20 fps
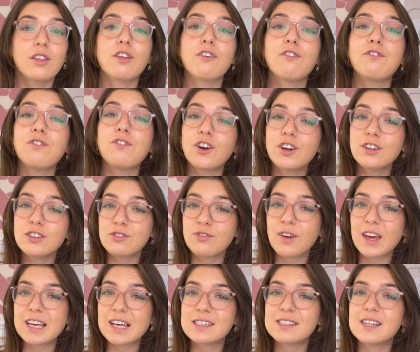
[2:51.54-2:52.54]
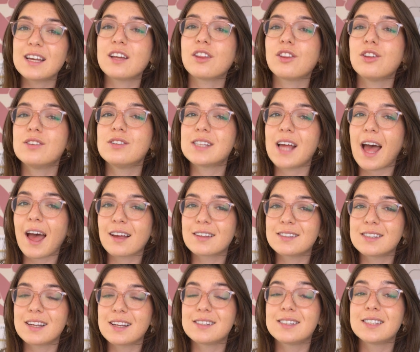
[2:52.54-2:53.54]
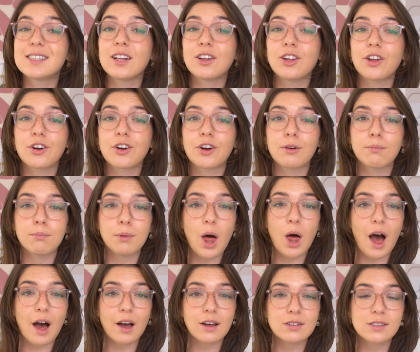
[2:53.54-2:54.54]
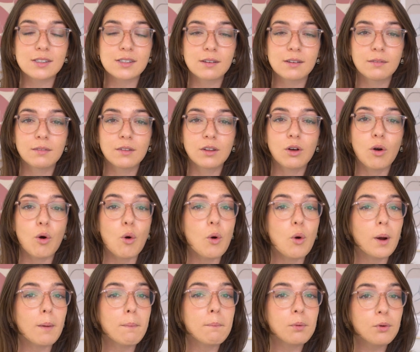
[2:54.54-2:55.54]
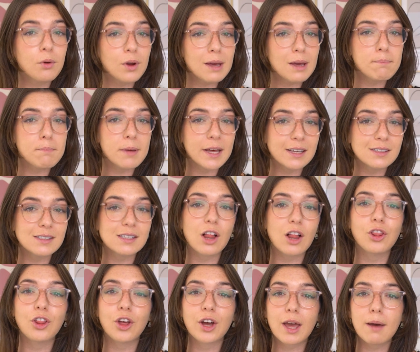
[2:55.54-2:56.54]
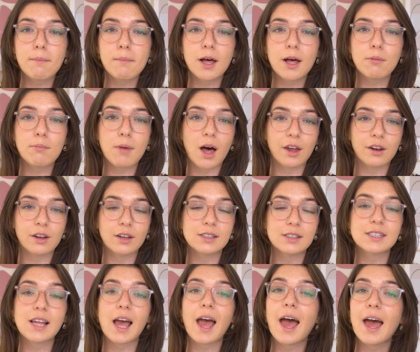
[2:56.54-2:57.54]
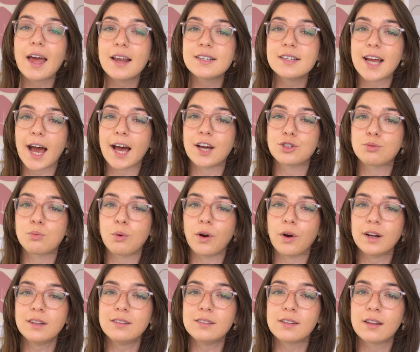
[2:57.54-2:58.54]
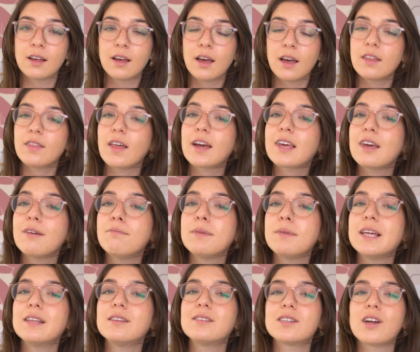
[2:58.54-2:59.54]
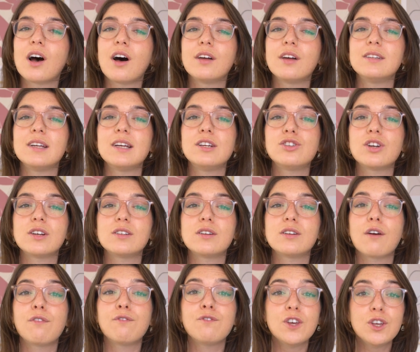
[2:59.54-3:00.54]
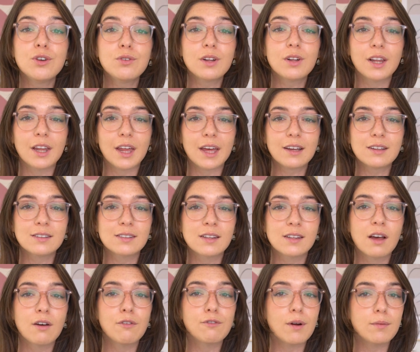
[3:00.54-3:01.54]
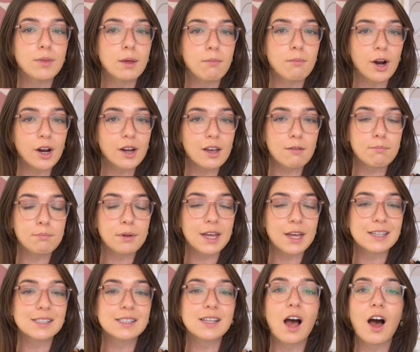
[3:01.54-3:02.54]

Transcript: the first phase includes access to Looker blocks, or pre-built LookML models and dashboards that can be installed in just a few clicks from the marketplace